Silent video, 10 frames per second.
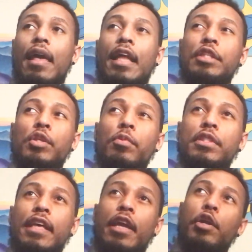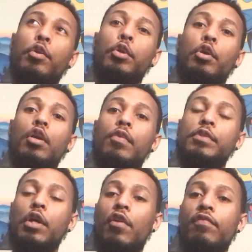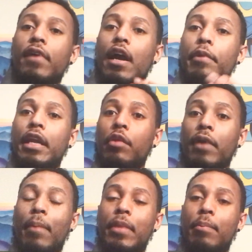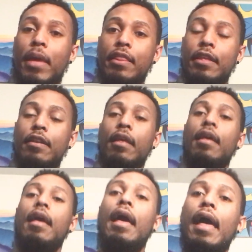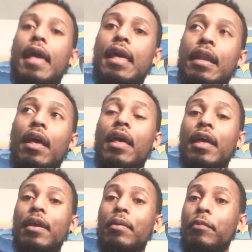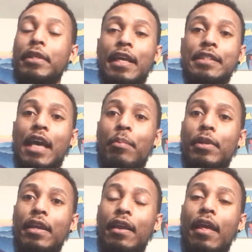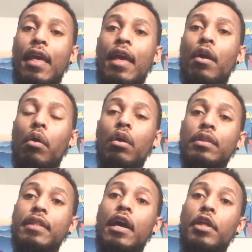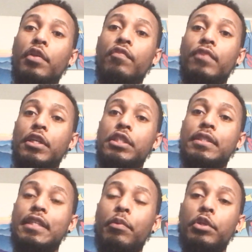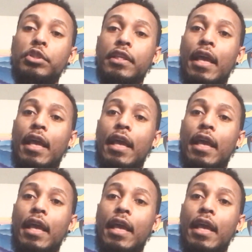And it's almost like your nerves are firing in a rapid method. And when that's happening, all of the other functions that will usually